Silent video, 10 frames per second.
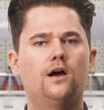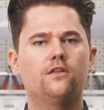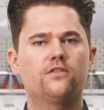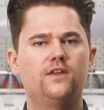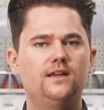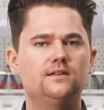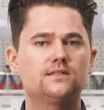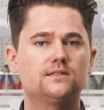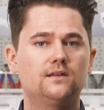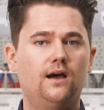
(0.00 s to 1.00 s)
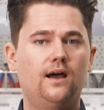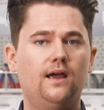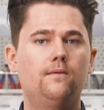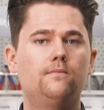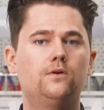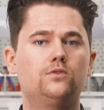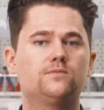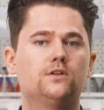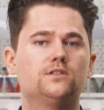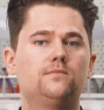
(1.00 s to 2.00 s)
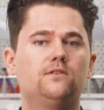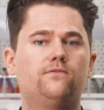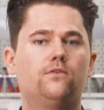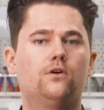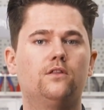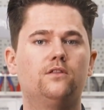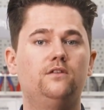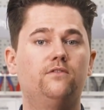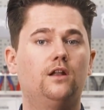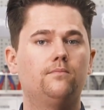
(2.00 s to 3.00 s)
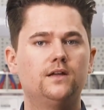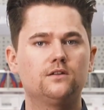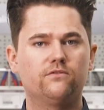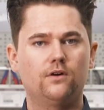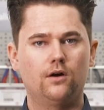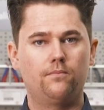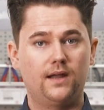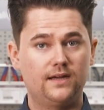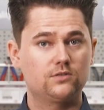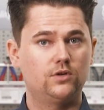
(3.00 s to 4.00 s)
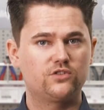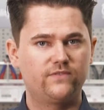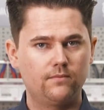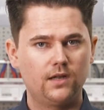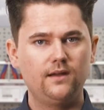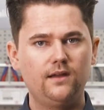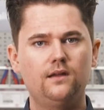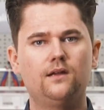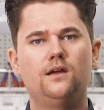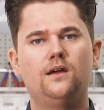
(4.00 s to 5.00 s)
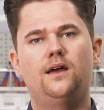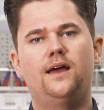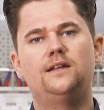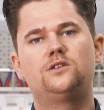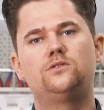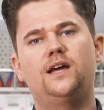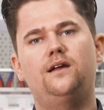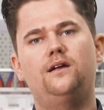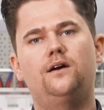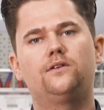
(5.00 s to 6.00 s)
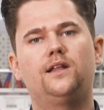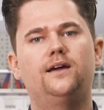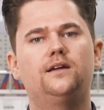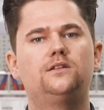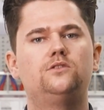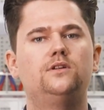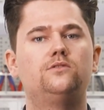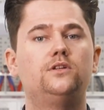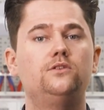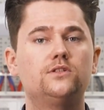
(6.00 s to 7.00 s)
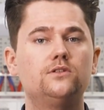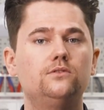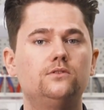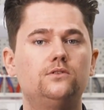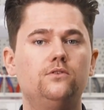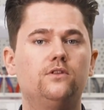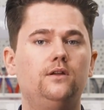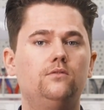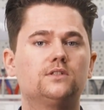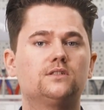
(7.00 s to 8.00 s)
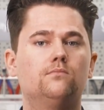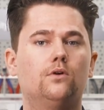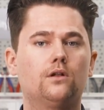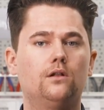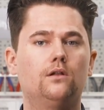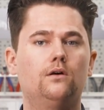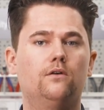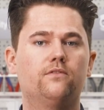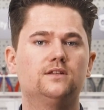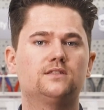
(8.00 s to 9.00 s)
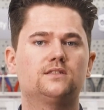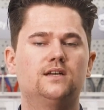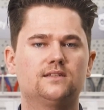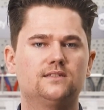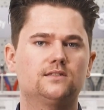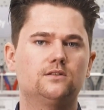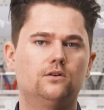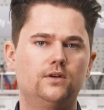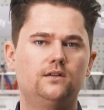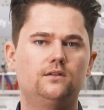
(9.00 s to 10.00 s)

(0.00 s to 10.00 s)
other things, I am responsible for the development of our pliers wrench family, and today I would like to introduce you to the newest model of this success story.